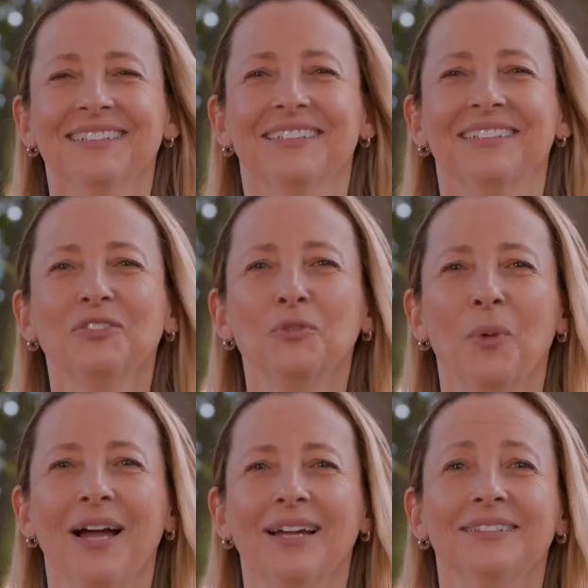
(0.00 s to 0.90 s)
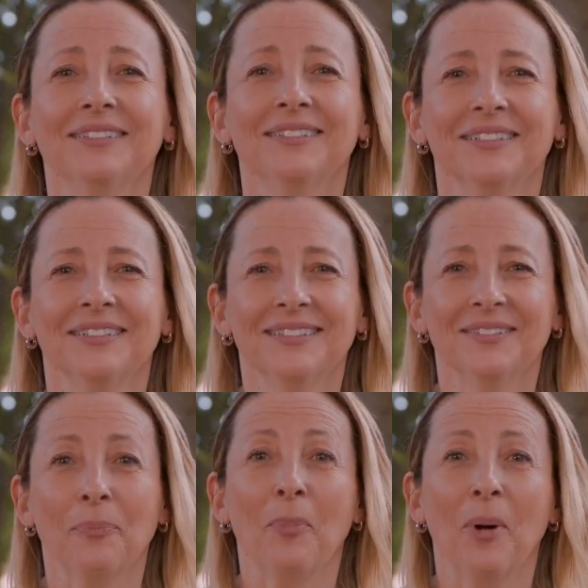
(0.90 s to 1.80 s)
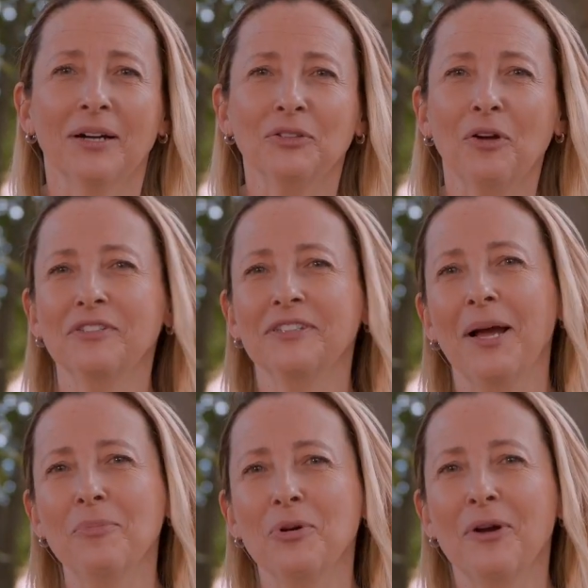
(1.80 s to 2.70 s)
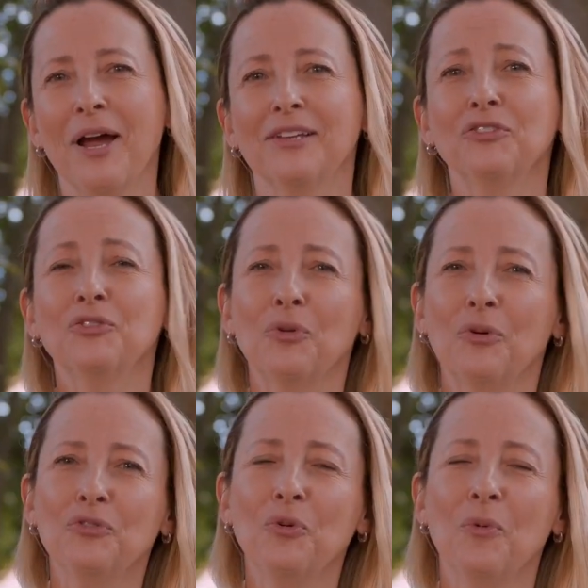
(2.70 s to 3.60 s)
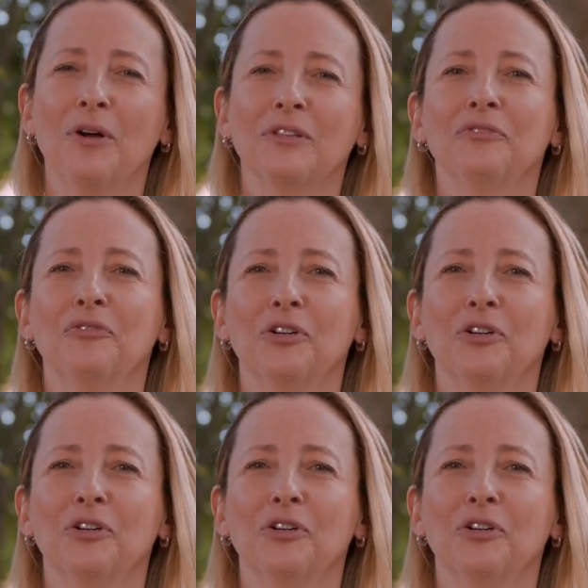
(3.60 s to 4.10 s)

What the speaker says: that's why this is part of WRI's Stories to Watch for